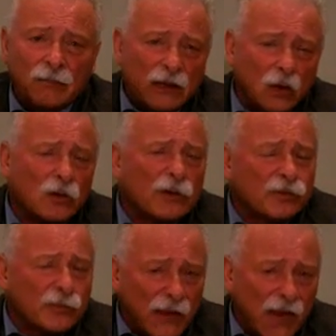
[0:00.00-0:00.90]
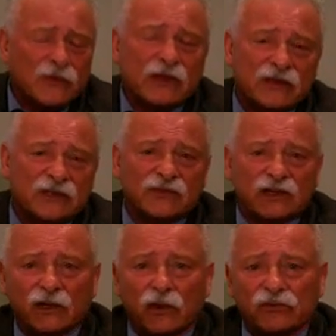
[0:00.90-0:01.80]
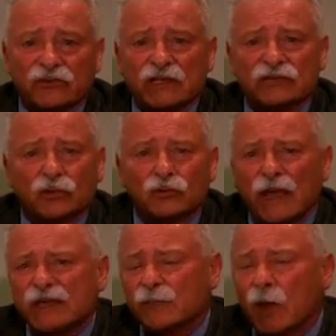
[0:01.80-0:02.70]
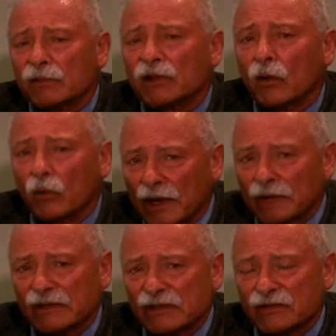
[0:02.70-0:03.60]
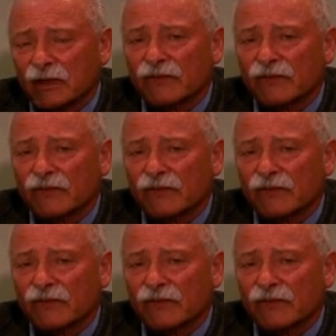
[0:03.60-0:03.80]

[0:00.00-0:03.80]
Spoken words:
My goal in preparing these videos is to raise public awareness